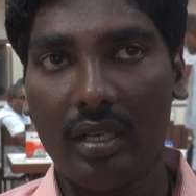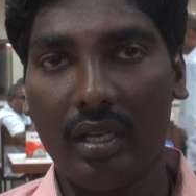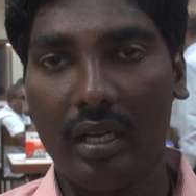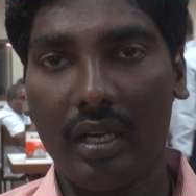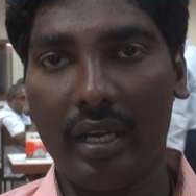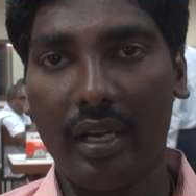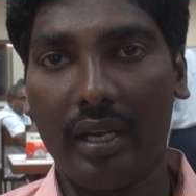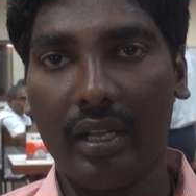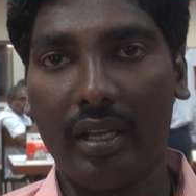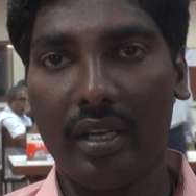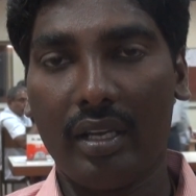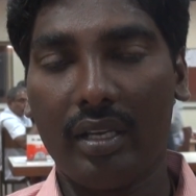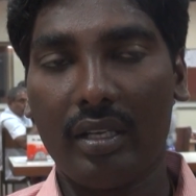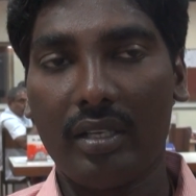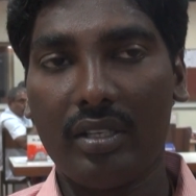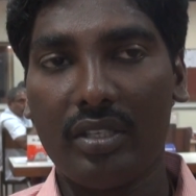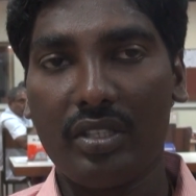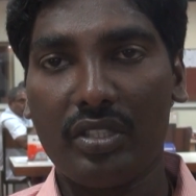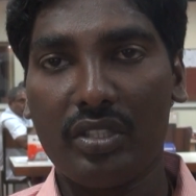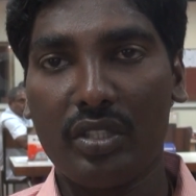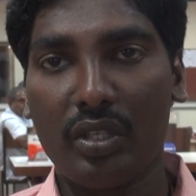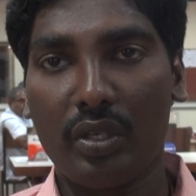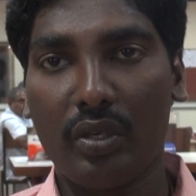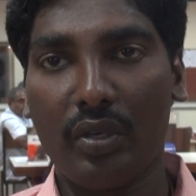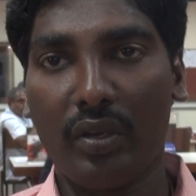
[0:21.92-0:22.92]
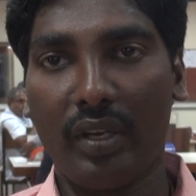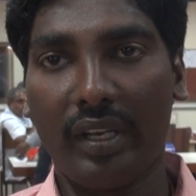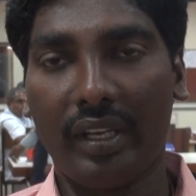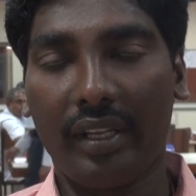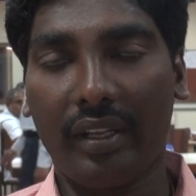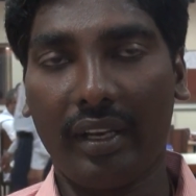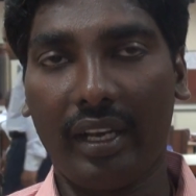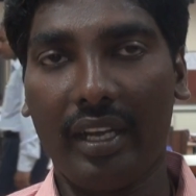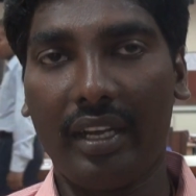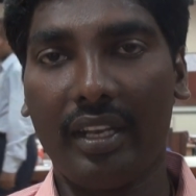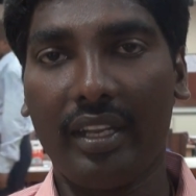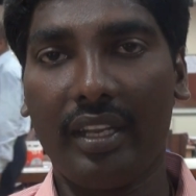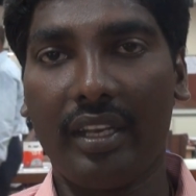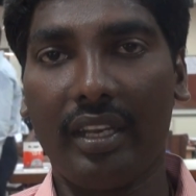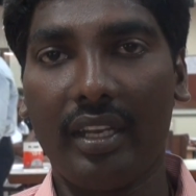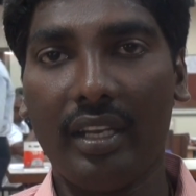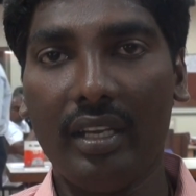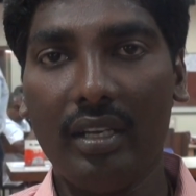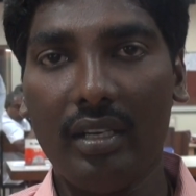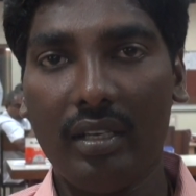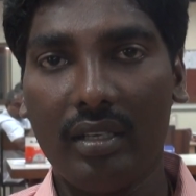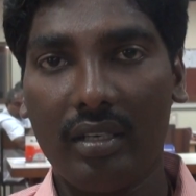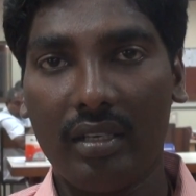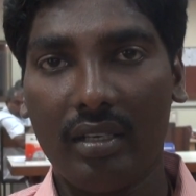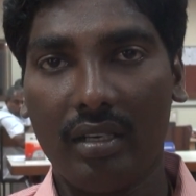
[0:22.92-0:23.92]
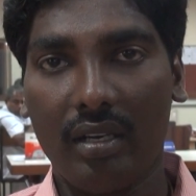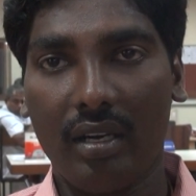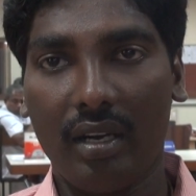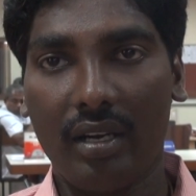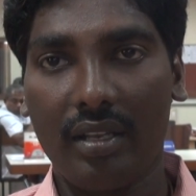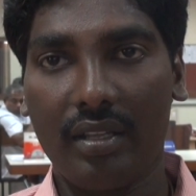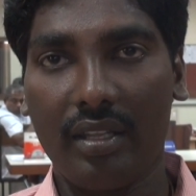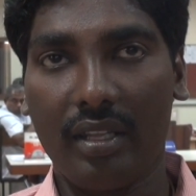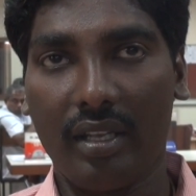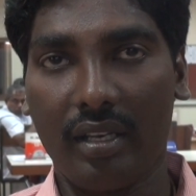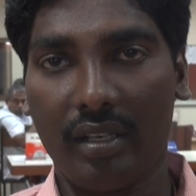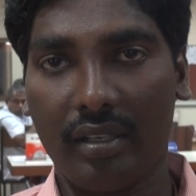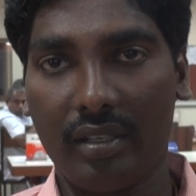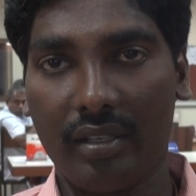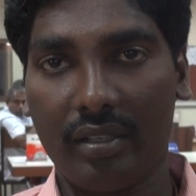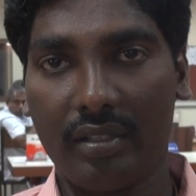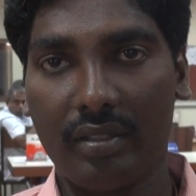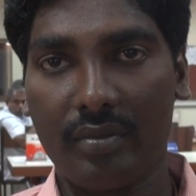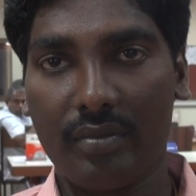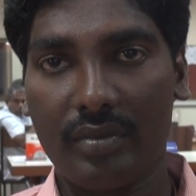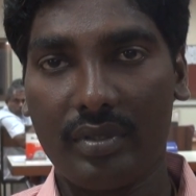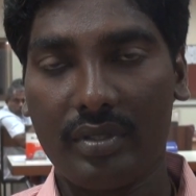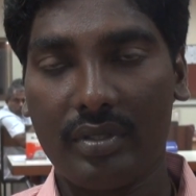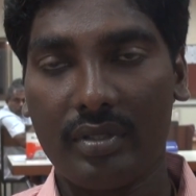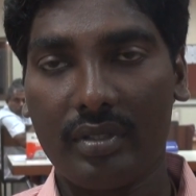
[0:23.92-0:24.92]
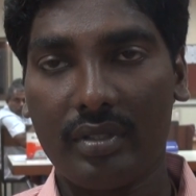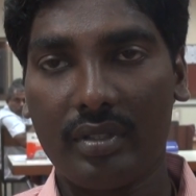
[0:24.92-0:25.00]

and scheduling criteria and the algorithms.